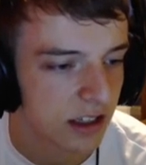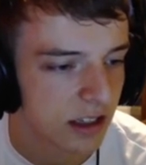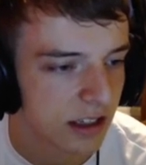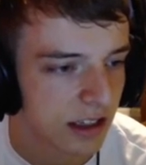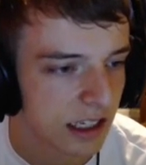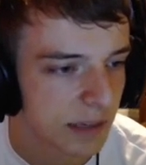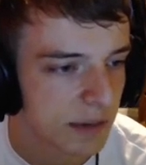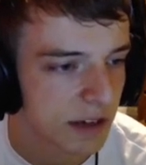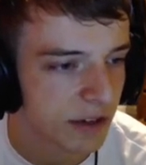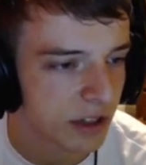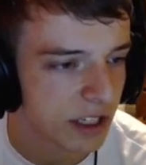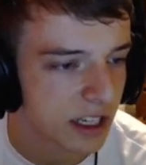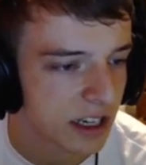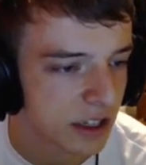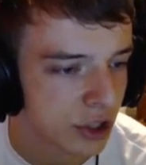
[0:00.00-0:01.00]
Like, I'm not really
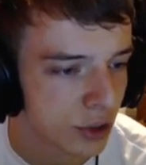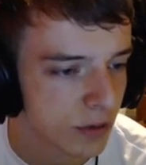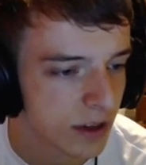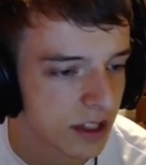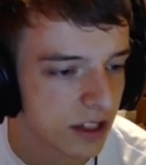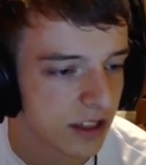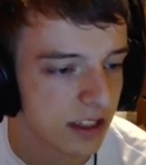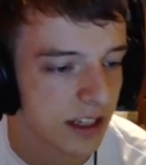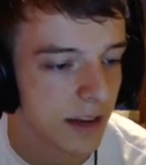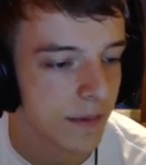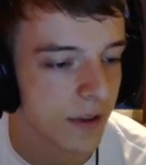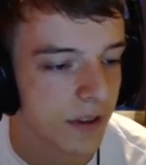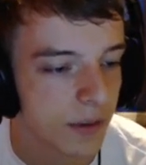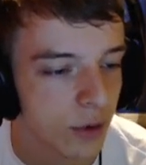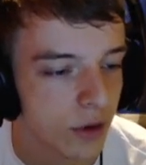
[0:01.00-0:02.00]
getting too much into depth on
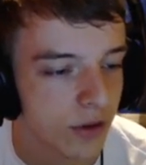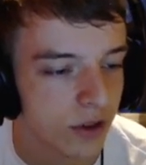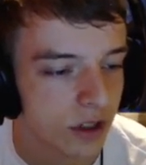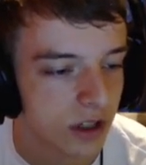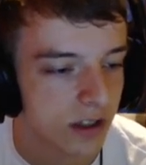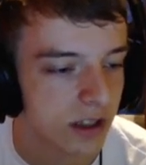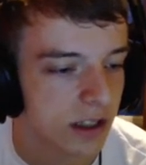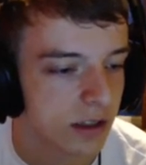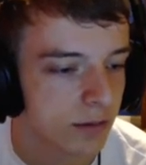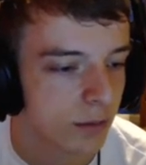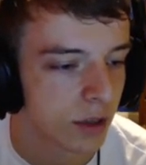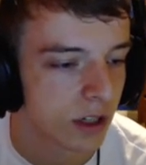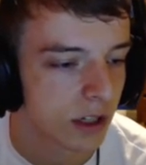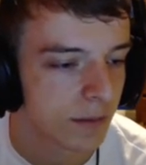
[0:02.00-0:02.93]
the moves or anything, but